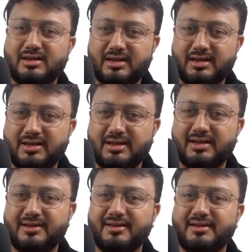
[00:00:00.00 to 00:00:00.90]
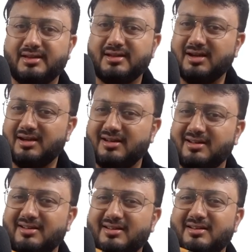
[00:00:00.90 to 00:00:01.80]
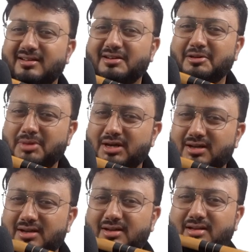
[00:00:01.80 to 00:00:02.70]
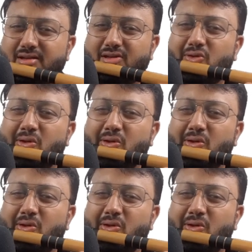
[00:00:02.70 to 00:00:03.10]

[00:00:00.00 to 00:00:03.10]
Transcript: re ga ma.